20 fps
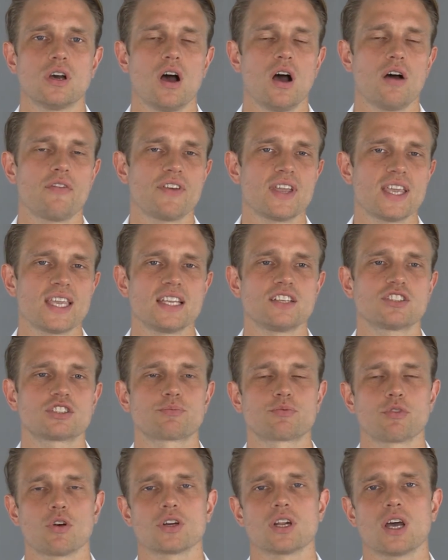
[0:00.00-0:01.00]
of
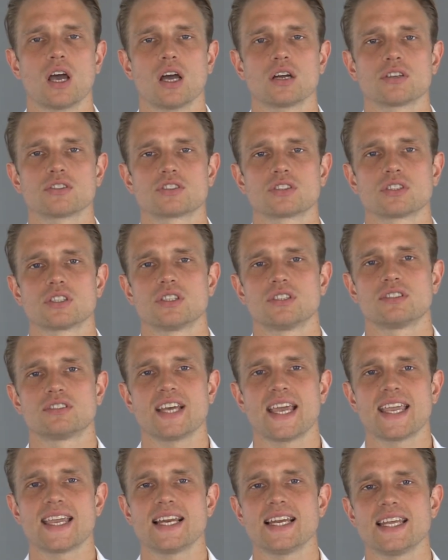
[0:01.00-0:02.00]
each product
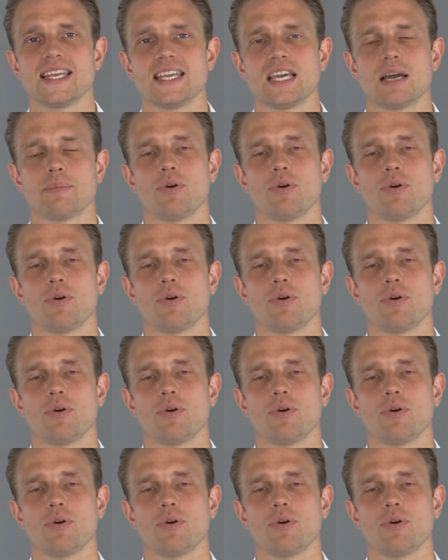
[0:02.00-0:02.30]
daily,